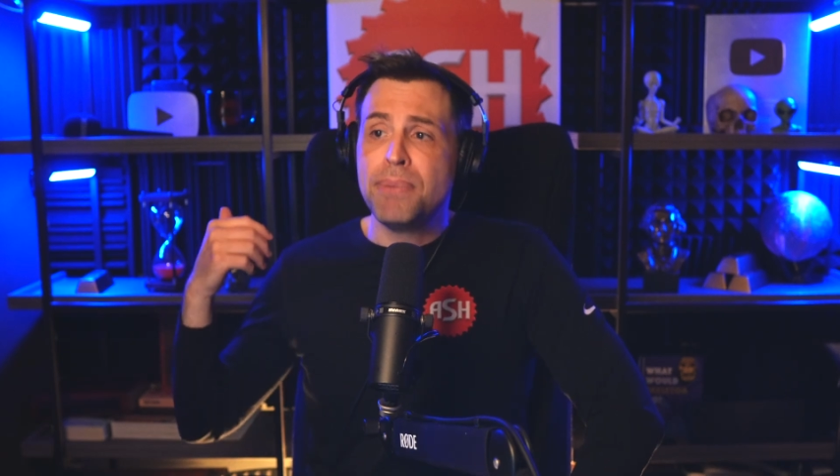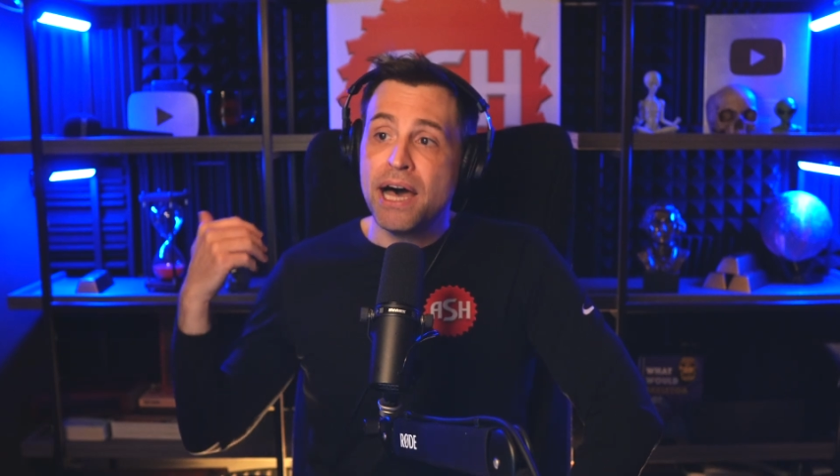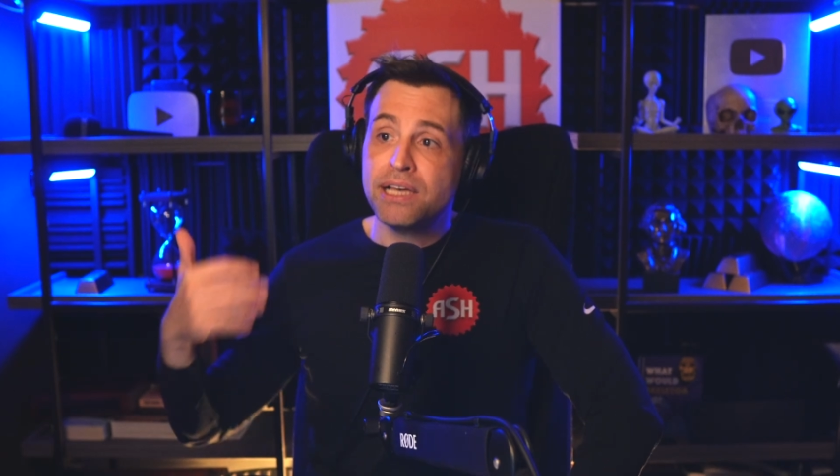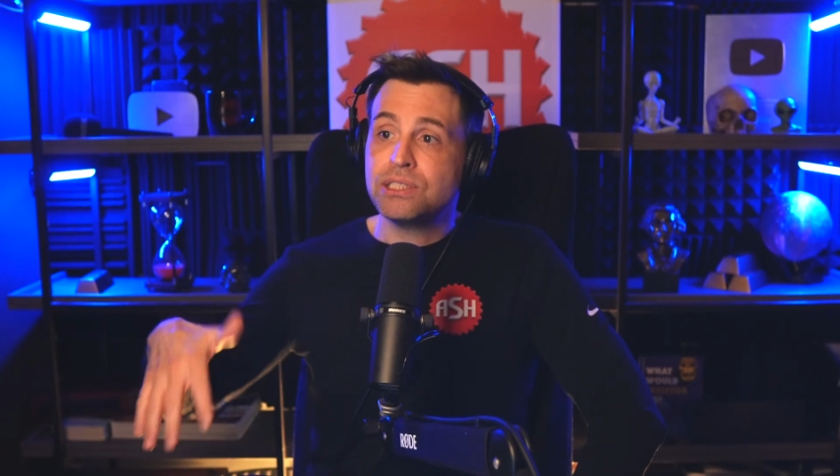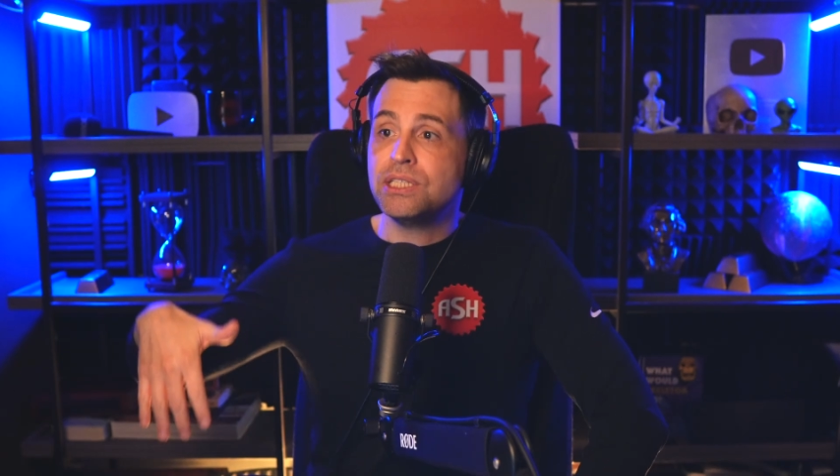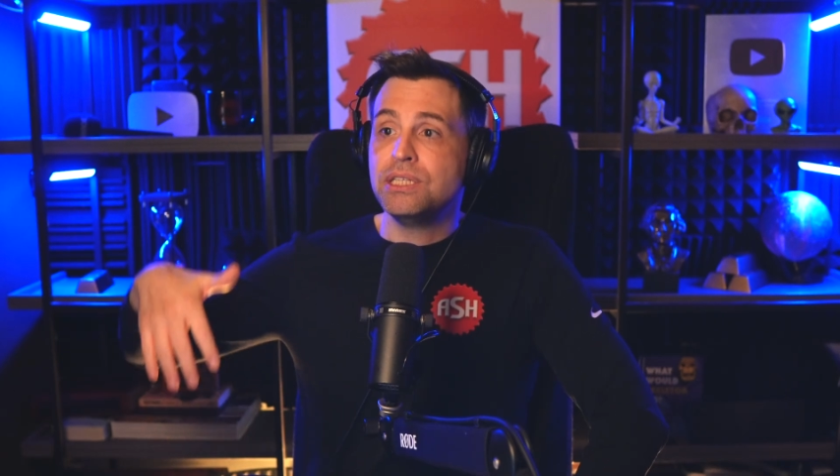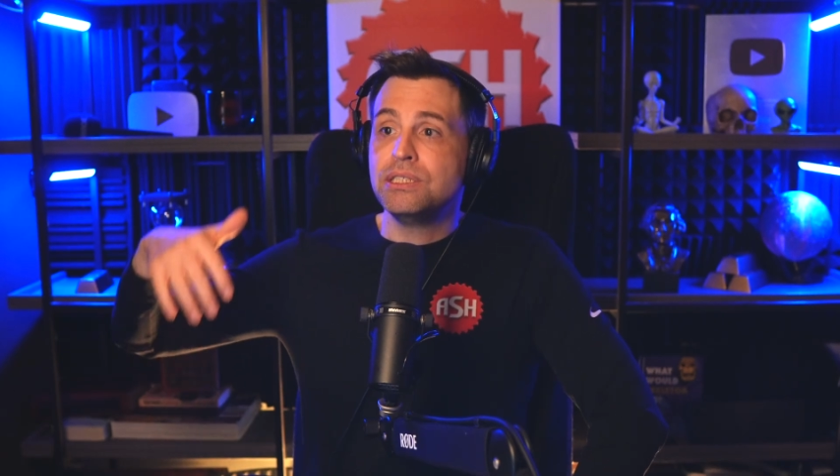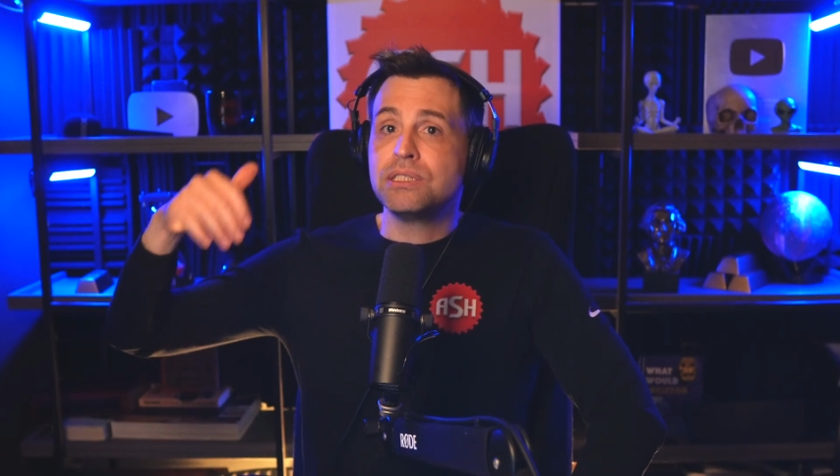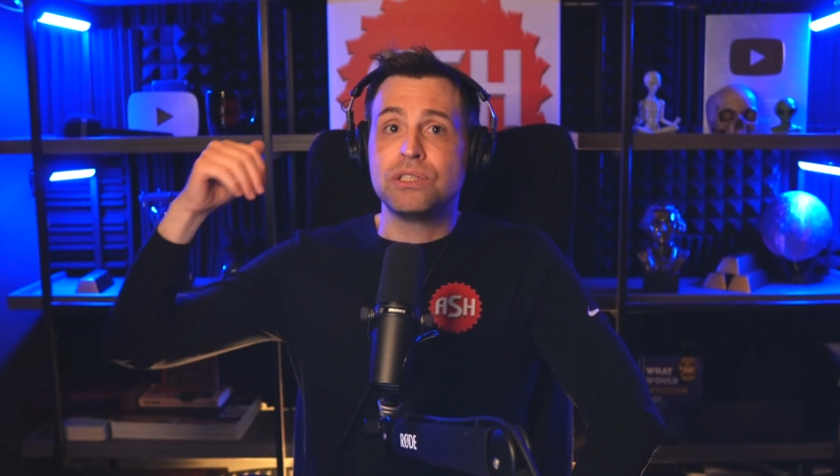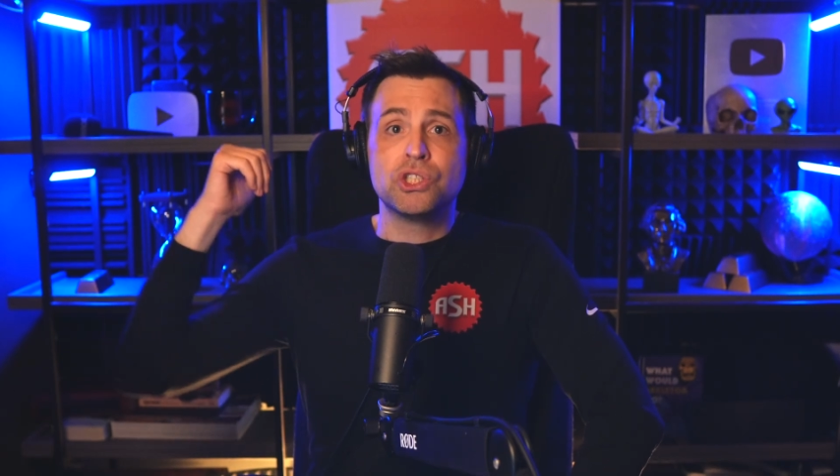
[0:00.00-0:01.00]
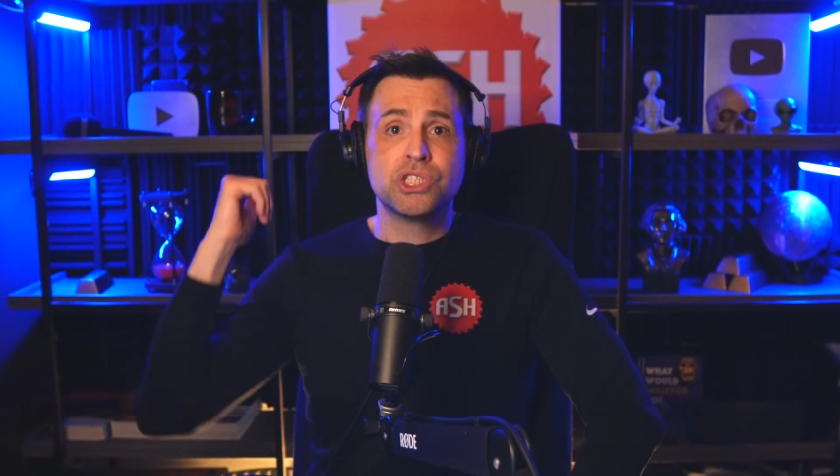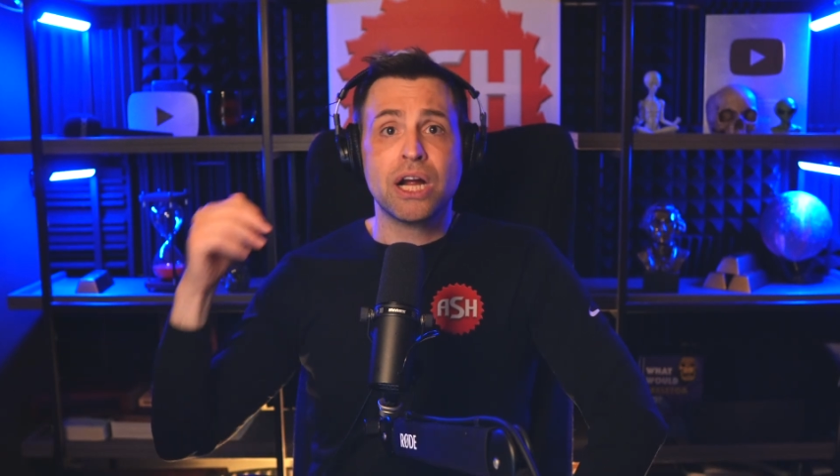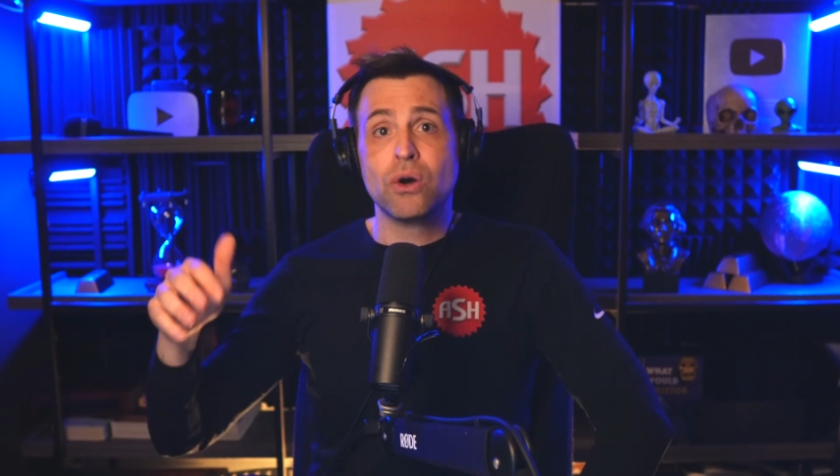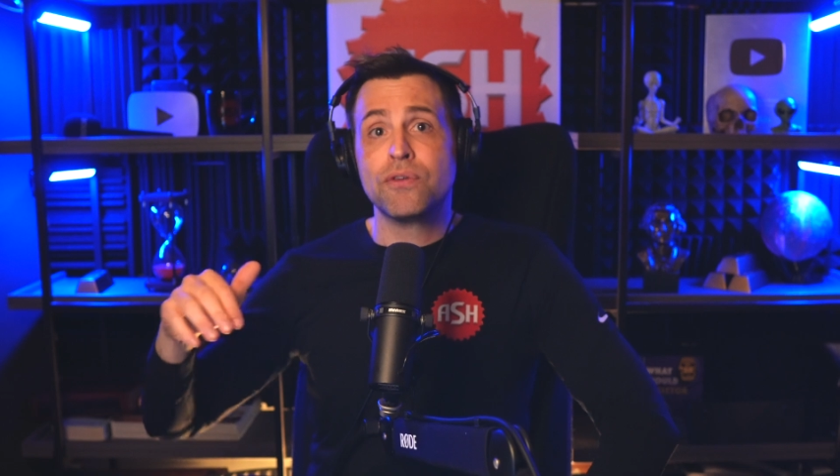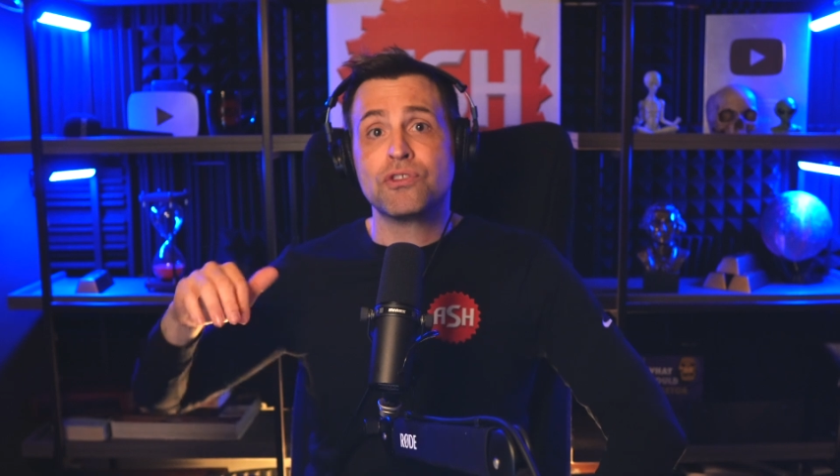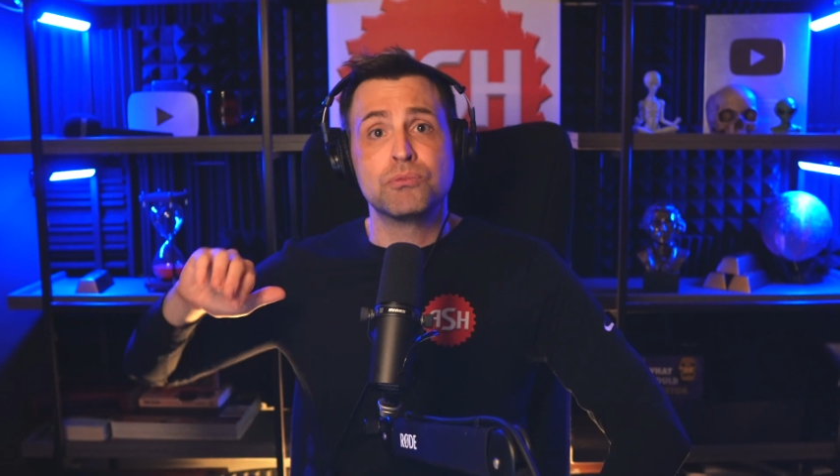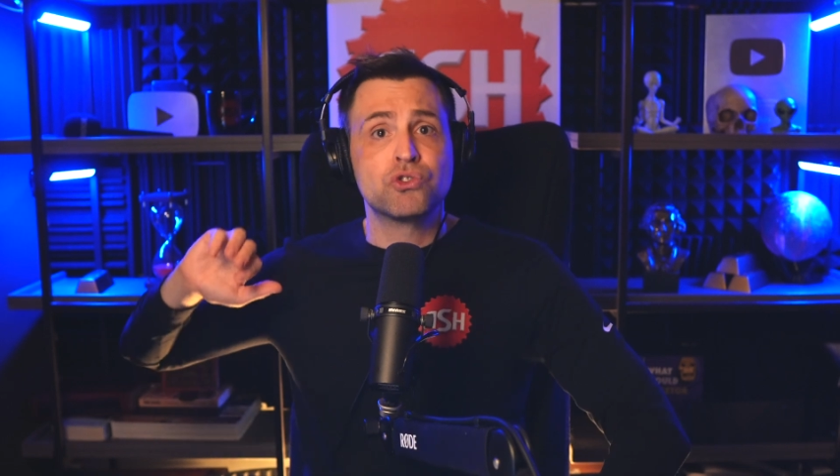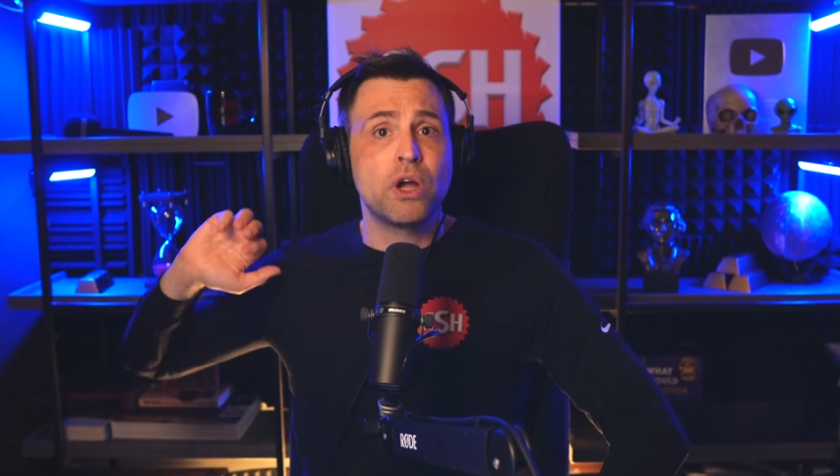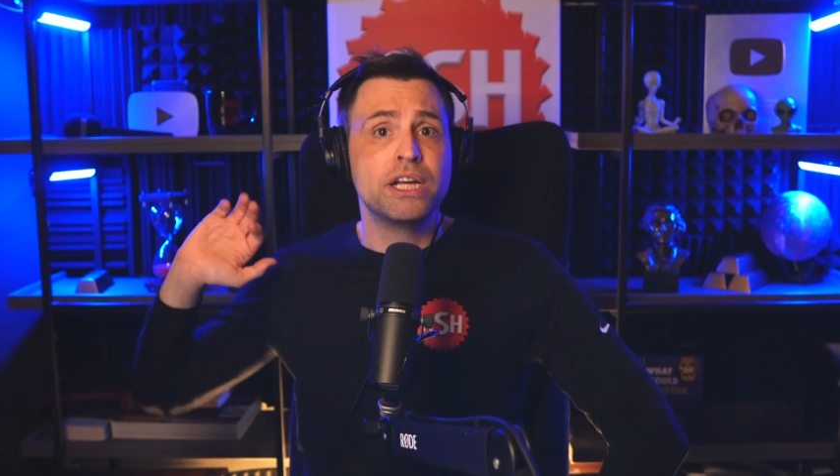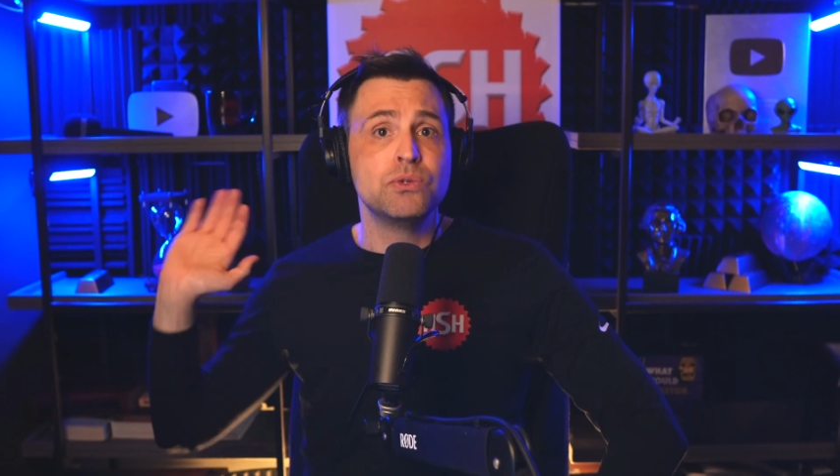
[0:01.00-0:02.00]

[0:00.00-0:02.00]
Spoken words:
posses and sheriffs from trying